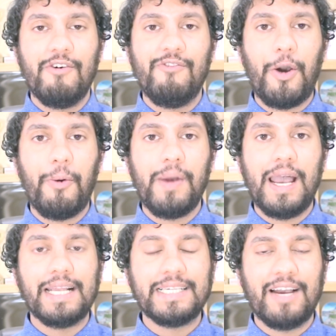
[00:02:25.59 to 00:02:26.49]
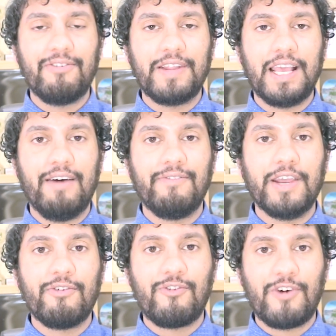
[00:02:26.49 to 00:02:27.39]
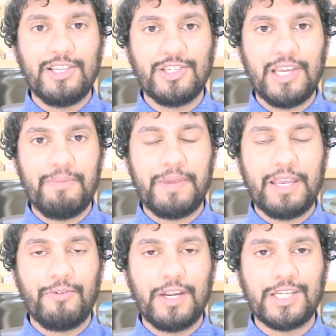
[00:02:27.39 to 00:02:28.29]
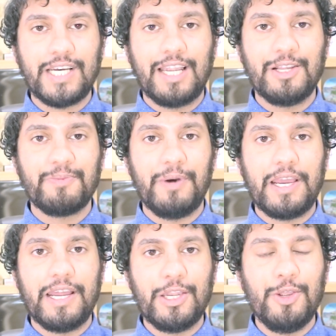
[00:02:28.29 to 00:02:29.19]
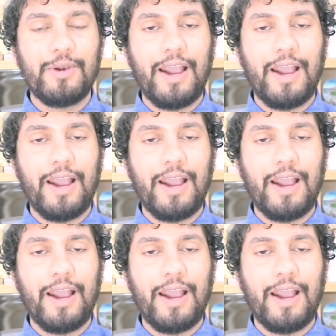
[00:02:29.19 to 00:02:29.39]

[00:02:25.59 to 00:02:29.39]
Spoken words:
Velma and Daphne have their friendship being really challenged by a new